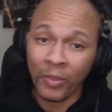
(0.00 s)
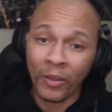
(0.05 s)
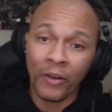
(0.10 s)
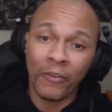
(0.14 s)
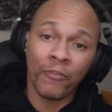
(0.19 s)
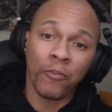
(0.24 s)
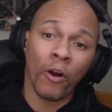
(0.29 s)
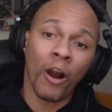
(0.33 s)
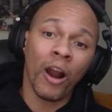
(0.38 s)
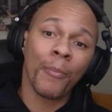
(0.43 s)

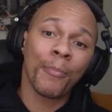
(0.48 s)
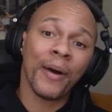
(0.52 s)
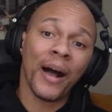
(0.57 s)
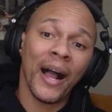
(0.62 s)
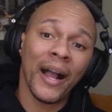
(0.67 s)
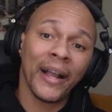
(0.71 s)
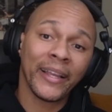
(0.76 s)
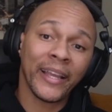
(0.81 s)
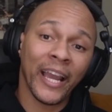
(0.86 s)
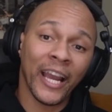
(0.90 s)
for our
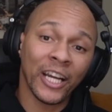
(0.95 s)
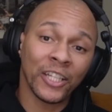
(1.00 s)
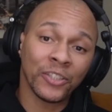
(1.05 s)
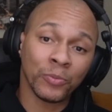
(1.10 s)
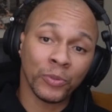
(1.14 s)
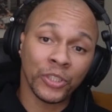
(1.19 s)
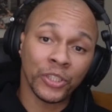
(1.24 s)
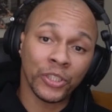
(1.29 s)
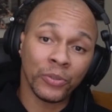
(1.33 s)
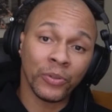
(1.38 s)
podcast,
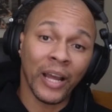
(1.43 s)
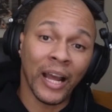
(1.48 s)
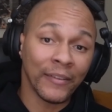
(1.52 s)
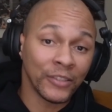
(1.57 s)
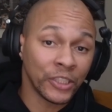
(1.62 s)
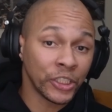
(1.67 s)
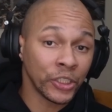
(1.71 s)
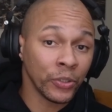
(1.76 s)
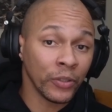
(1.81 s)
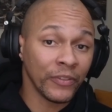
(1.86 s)
we do have
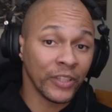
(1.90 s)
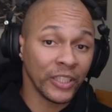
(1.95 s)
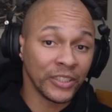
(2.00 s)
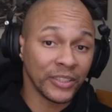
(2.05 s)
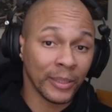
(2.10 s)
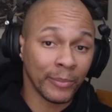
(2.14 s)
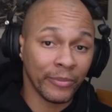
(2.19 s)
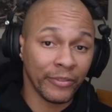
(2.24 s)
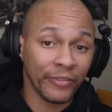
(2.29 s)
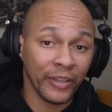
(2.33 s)
two of these
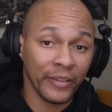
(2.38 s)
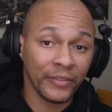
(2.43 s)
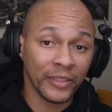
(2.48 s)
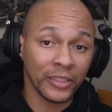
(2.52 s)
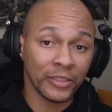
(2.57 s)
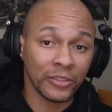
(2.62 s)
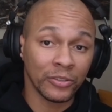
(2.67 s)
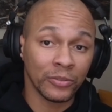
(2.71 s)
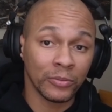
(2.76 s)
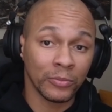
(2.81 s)

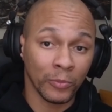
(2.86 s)
M50s,